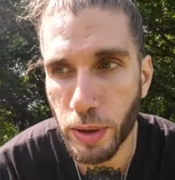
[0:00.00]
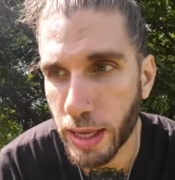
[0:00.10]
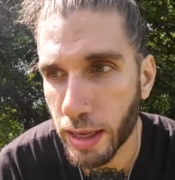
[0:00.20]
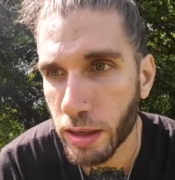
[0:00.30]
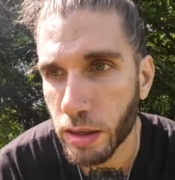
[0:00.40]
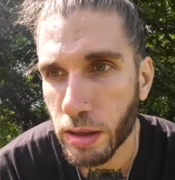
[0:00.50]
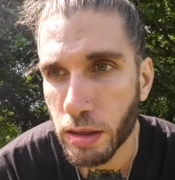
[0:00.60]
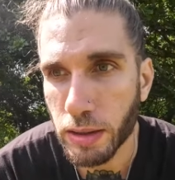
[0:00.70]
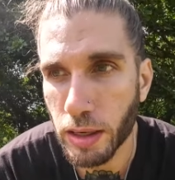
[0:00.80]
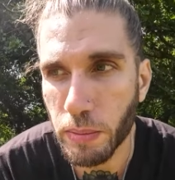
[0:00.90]
here,
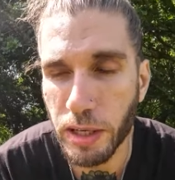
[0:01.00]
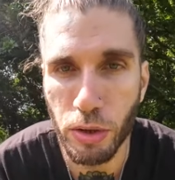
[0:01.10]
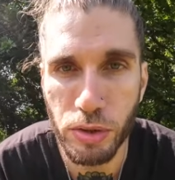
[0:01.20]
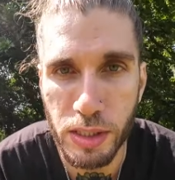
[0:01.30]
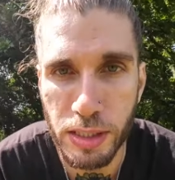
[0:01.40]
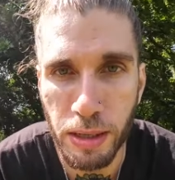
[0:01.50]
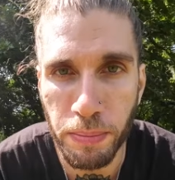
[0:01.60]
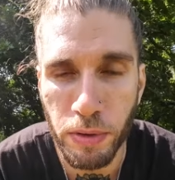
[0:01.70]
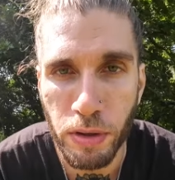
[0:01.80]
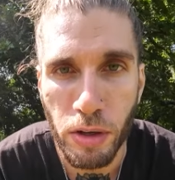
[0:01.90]
then I might go to the gym.